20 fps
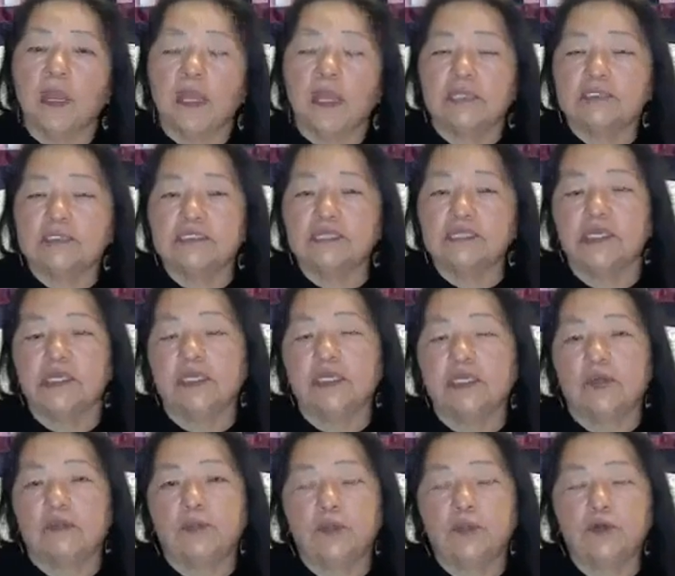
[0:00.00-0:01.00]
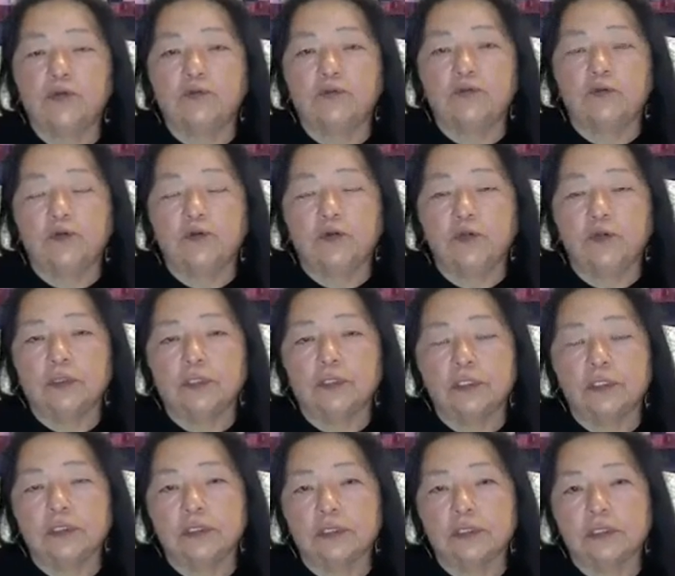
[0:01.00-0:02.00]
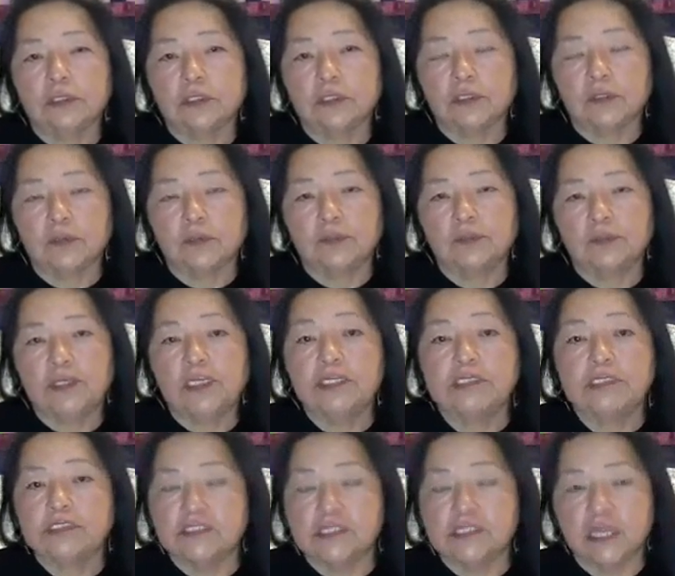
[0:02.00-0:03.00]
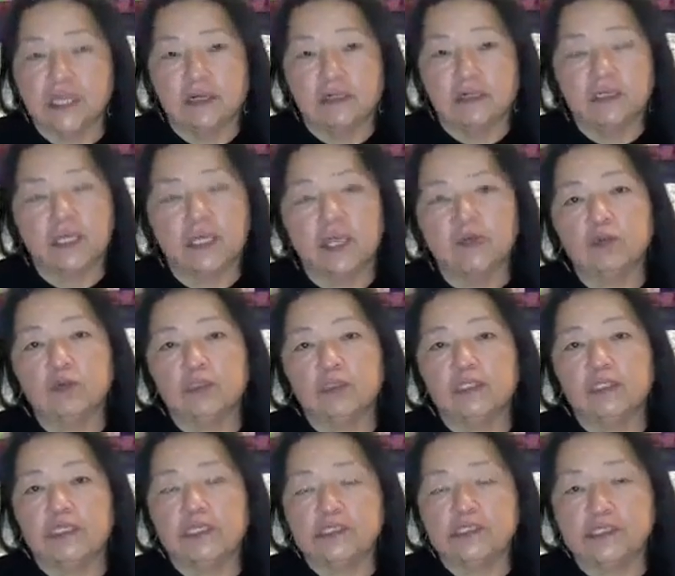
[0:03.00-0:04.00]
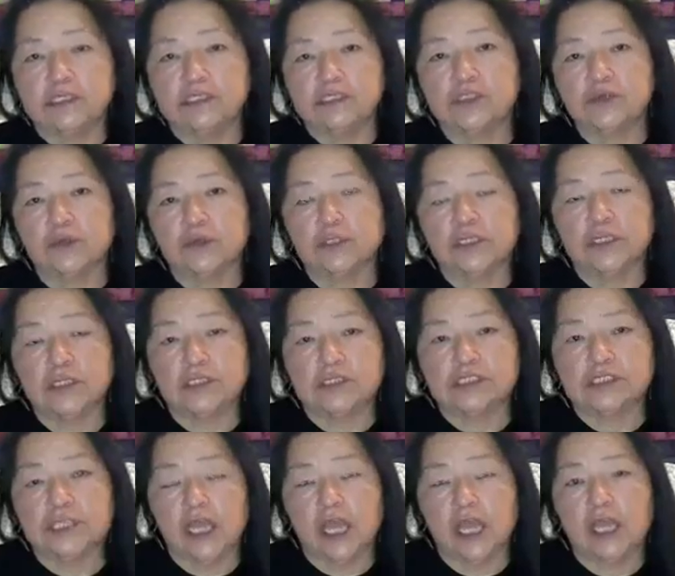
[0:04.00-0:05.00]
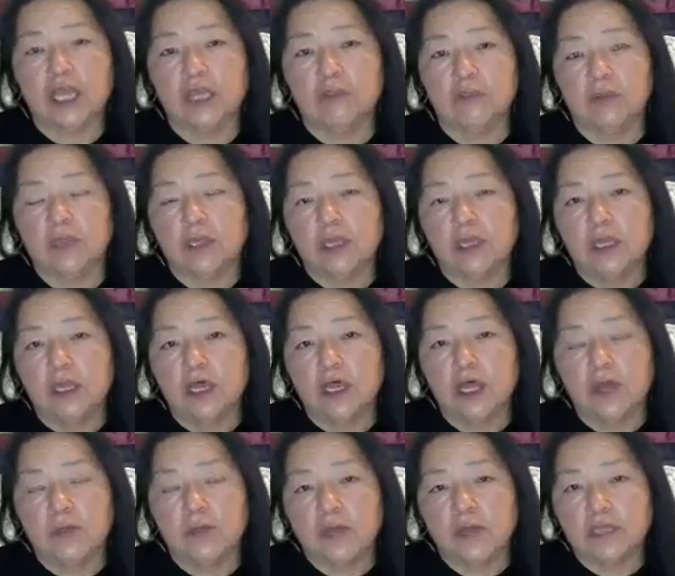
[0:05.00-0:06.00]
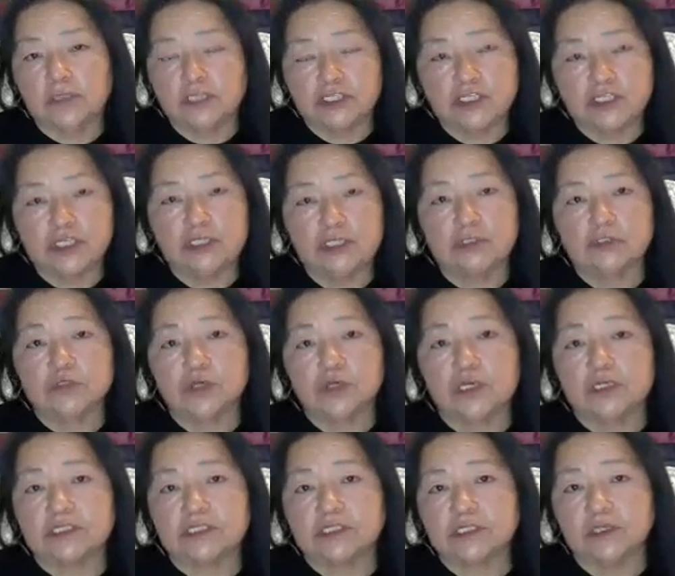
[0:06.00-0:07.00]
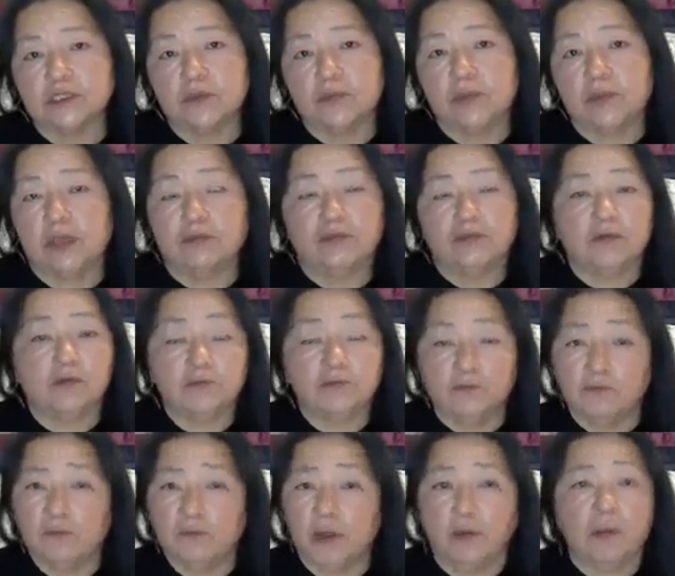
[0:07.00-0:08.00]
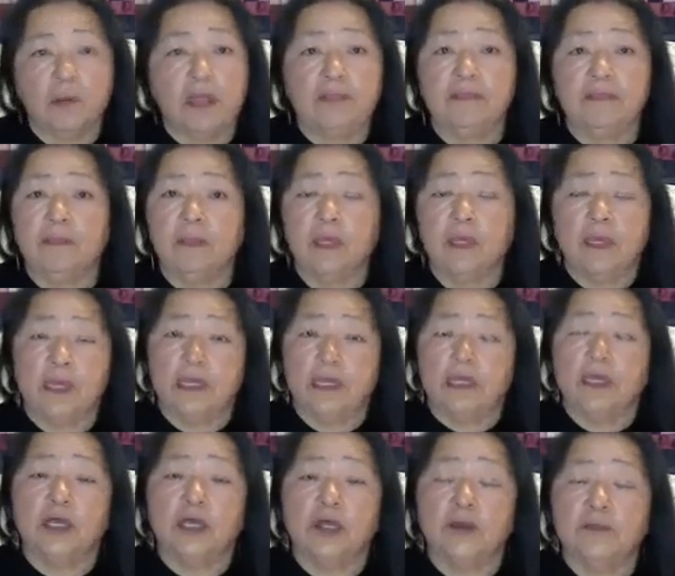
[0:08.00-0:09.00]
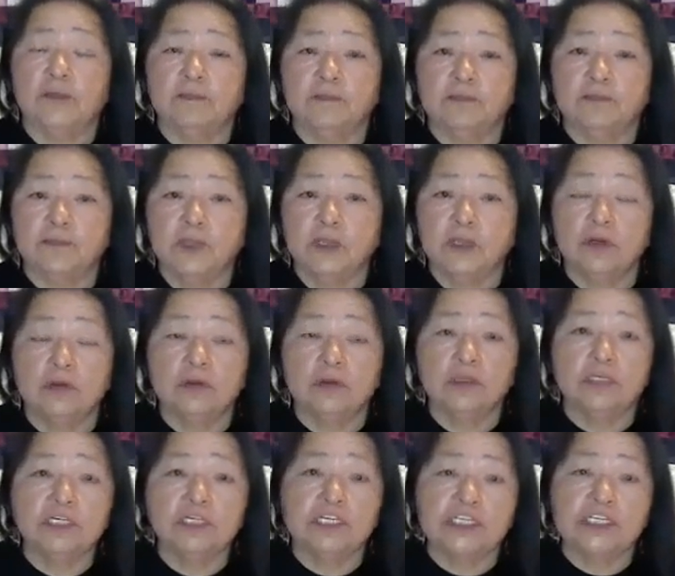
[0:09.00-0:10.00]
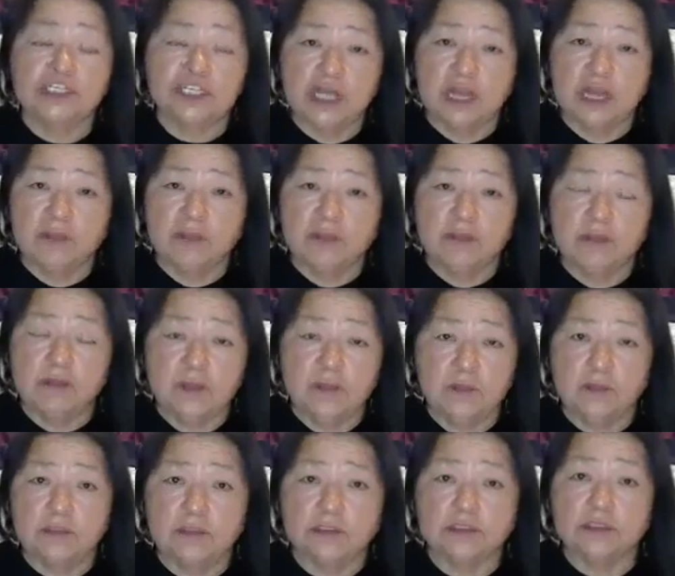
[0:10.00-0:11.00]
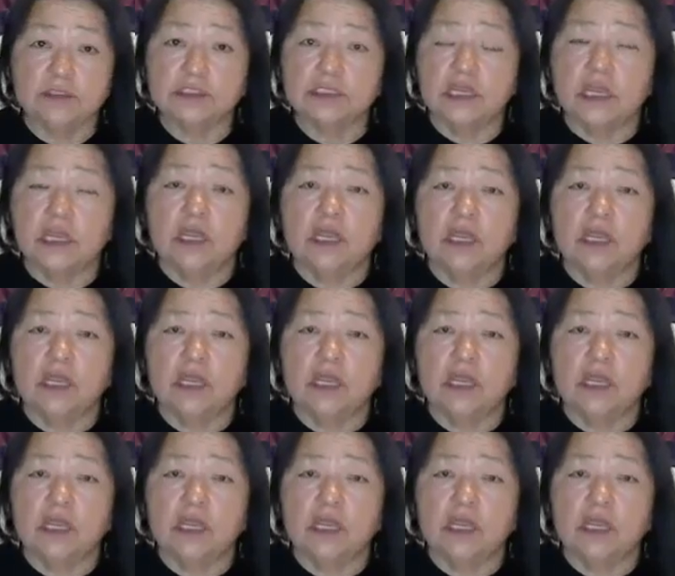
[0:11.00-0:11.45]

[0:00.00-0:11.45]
I seen a beautiful piece that got released during this time about the jingle dress, about the Anishinaabe peoples,